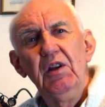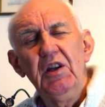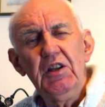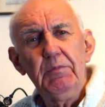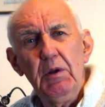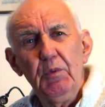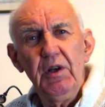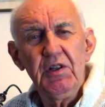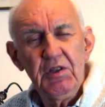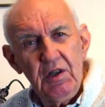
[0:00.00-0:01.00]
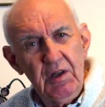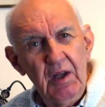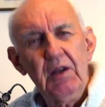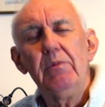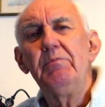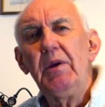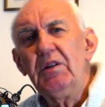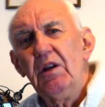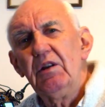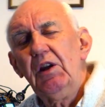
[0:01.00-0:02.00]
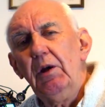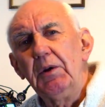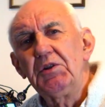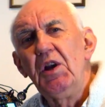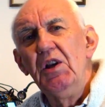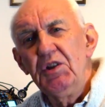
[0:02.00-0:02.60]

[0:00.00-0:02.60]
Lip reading: Is it being wasted coming back down the coax?